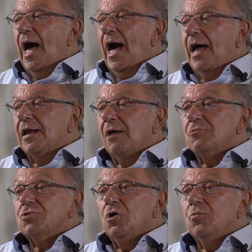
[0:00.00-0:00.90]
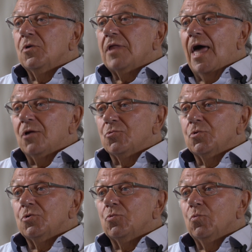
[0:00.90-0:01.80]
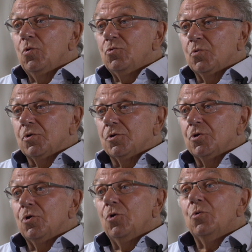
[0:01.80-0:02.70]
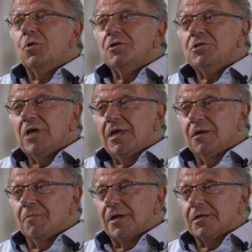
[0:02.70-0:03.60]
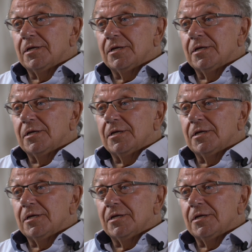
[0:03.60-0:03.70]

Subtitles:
And I was on with Edward Woodward, who can sing a bit.